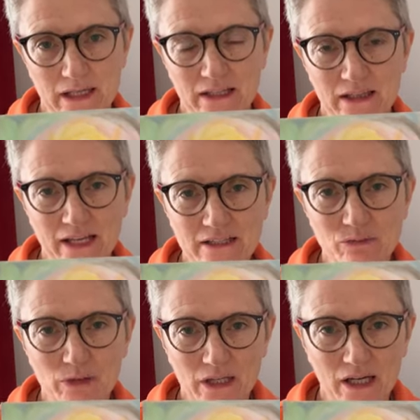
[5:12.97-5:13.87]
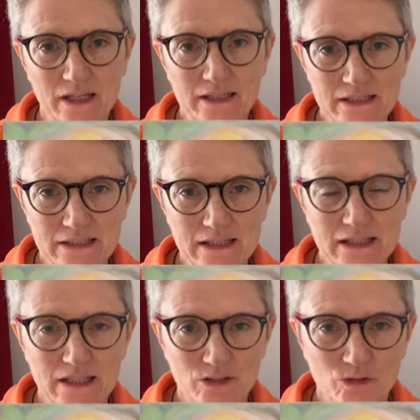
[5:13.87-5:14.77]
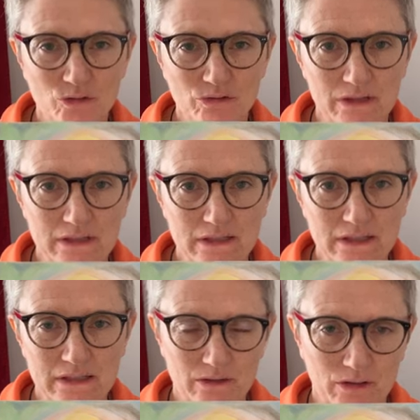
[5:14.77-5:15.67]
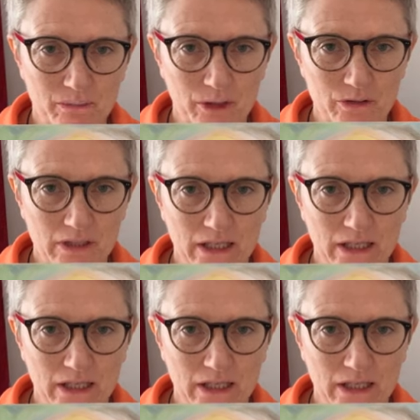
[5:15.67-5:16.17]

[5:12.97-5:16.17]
And that's what I see Eucharist is all about,